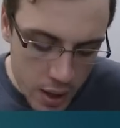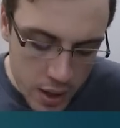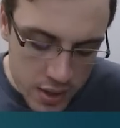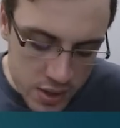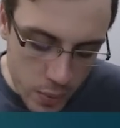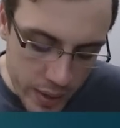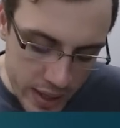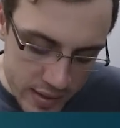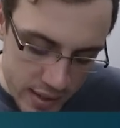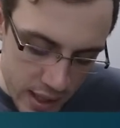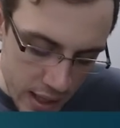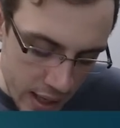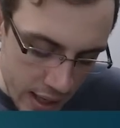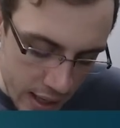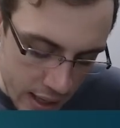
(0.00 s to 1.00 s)
So we
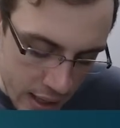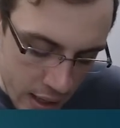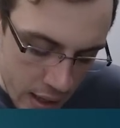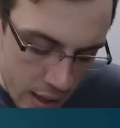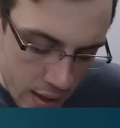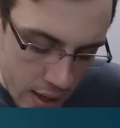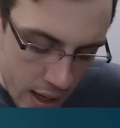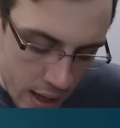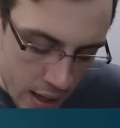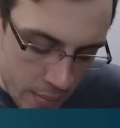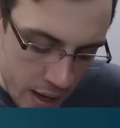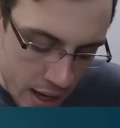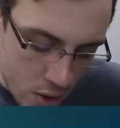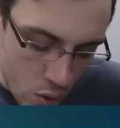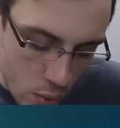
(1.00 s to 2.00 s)
see here
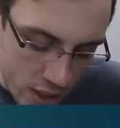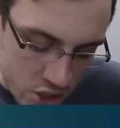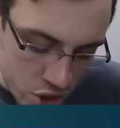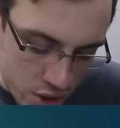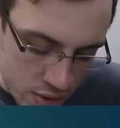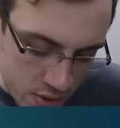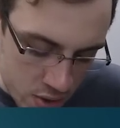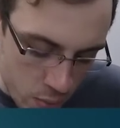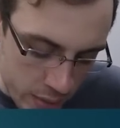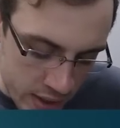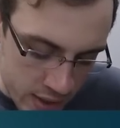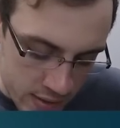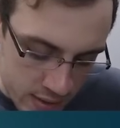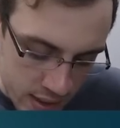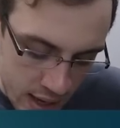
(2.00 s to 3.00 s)
our question, so we
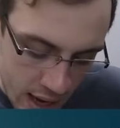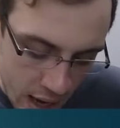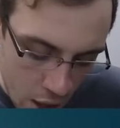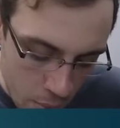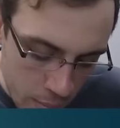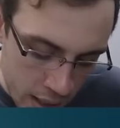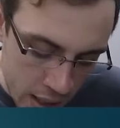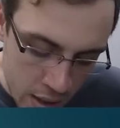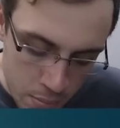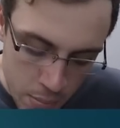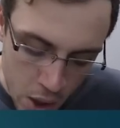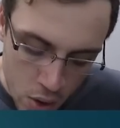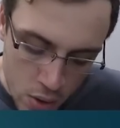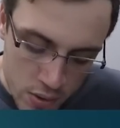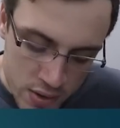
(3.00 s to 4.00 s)
can see how many
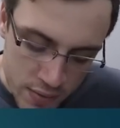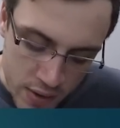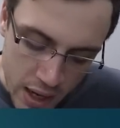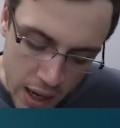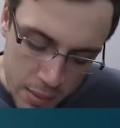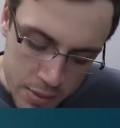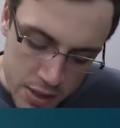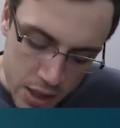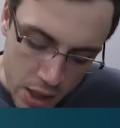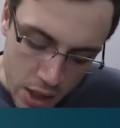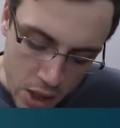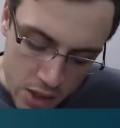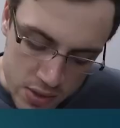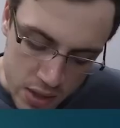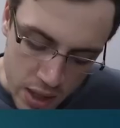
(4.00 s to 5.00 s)
moles of carbon
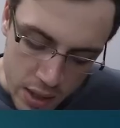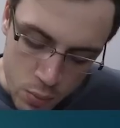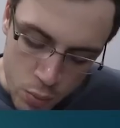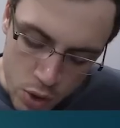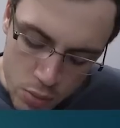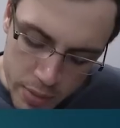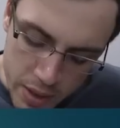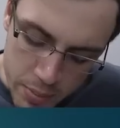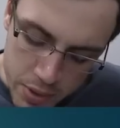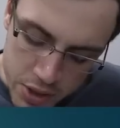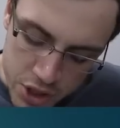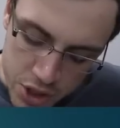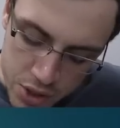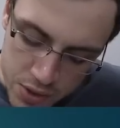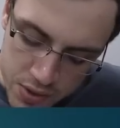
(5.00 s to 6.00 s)
dioxide will be
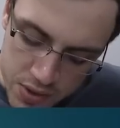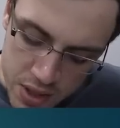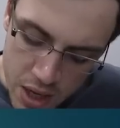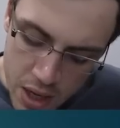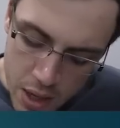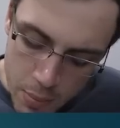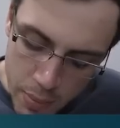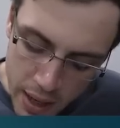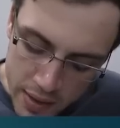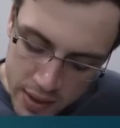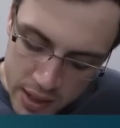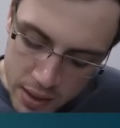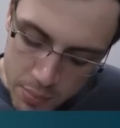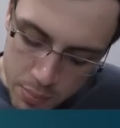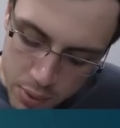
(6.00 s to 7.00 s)
produced by
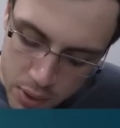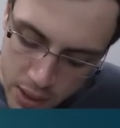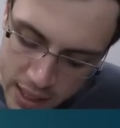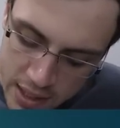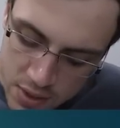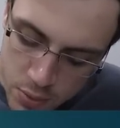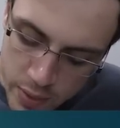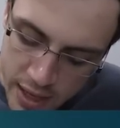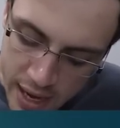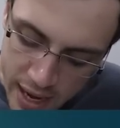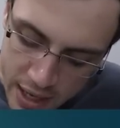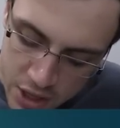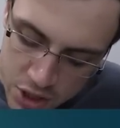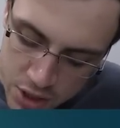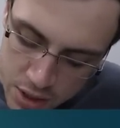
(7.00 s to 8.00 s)
the complete
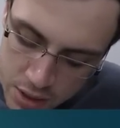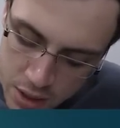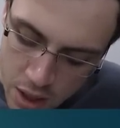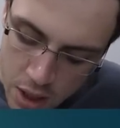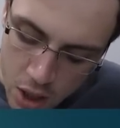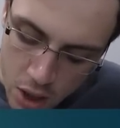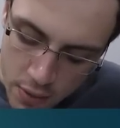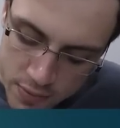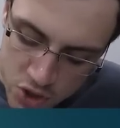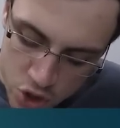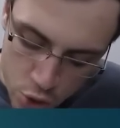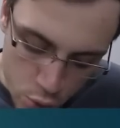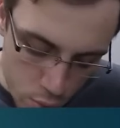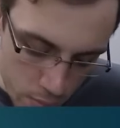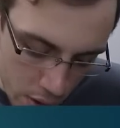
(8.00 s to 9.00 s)
reaction of
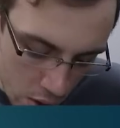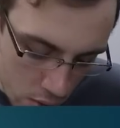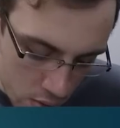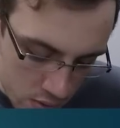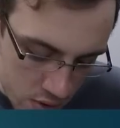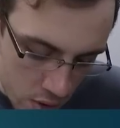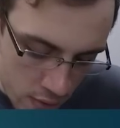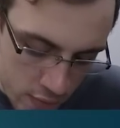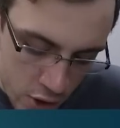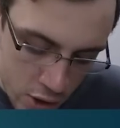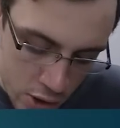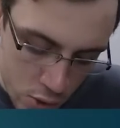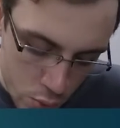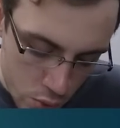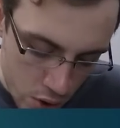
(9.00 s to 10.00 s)
2 moles of
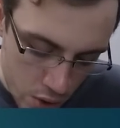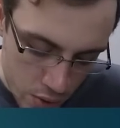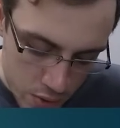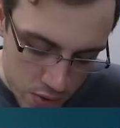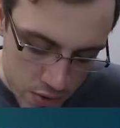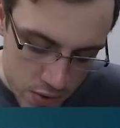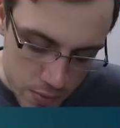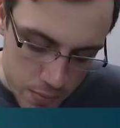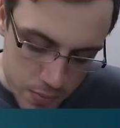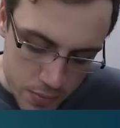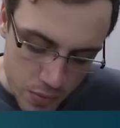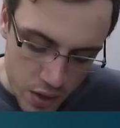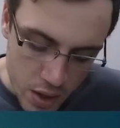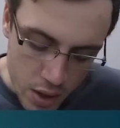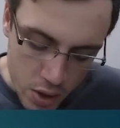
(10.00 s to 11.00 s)
glucose,
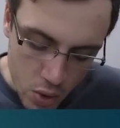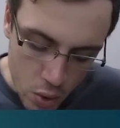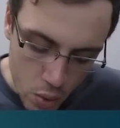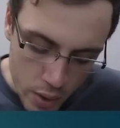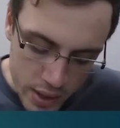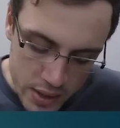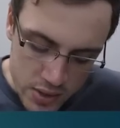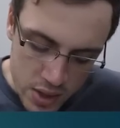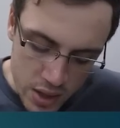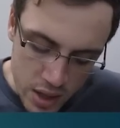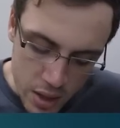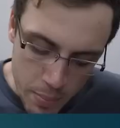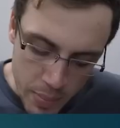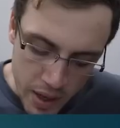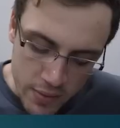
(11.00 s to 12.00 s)
according to the
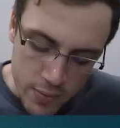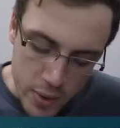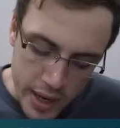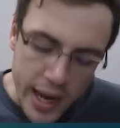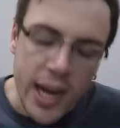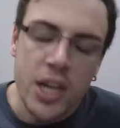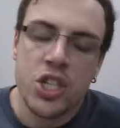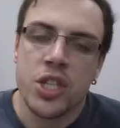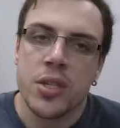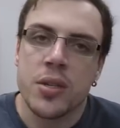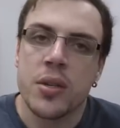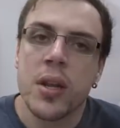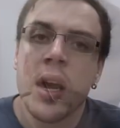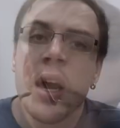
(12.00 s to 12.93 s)
above reaction.